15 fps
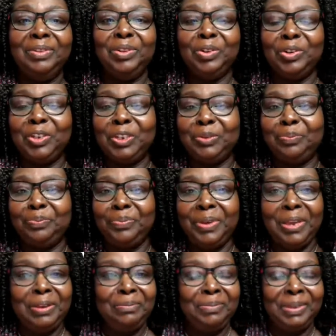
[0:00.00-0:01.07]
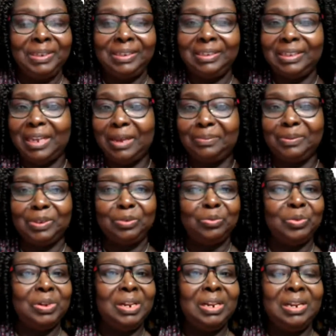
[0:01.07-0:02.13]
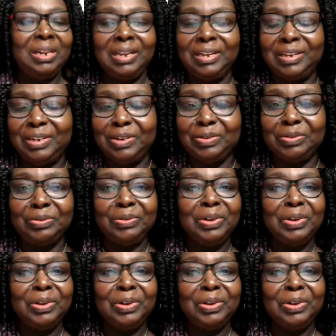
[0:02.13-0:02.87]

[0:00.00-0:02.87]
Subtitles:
Those baby steps will lead you